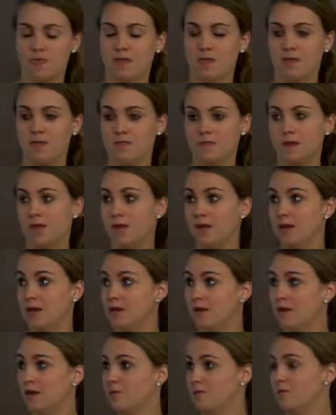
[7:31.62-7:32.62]
And then
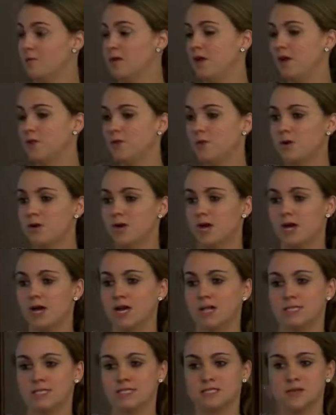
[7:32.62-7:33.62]
the other one
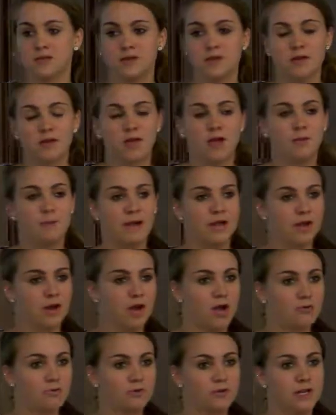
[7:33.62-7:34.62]
has a
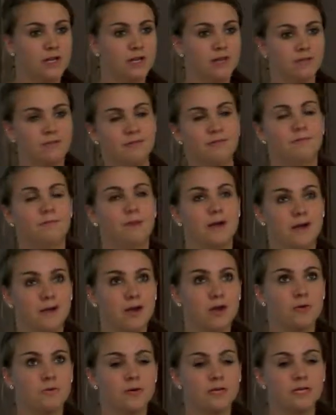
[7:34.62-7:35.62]

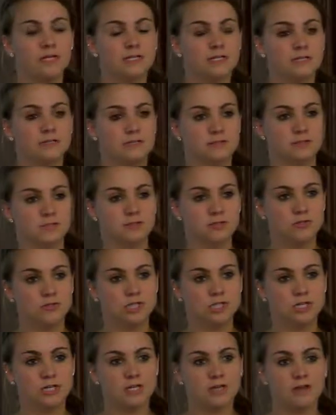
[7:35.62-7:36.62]
bicarbonate
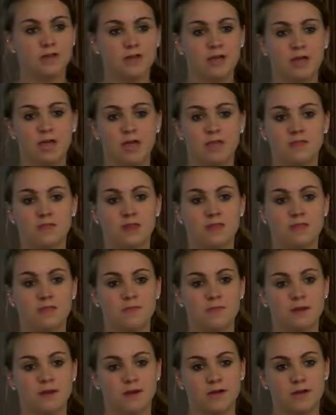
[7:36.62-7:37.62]
solution, and
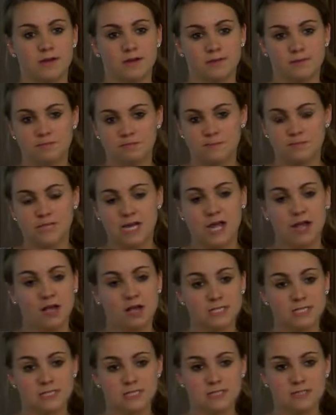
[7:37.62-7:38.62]
then the
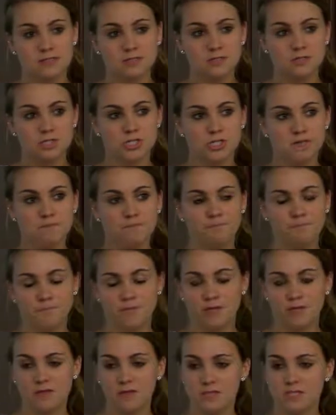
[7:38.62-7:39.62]
dialysis solution.
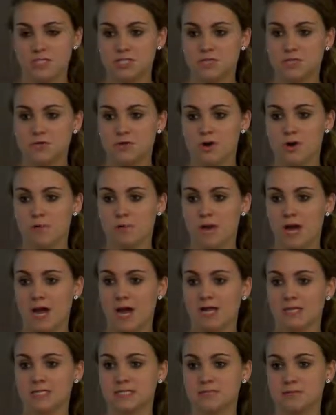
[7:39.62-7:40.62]
And these two are
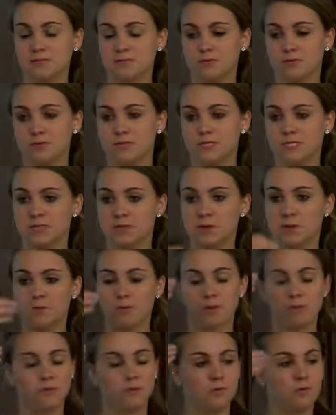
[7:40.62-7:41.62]
passed through a
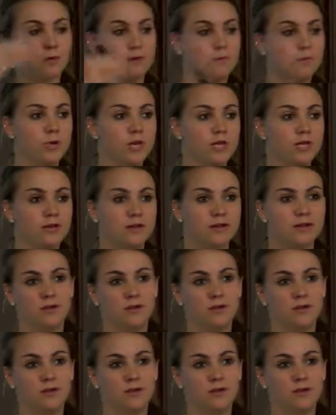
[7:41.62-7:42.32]
semi-permeable membrane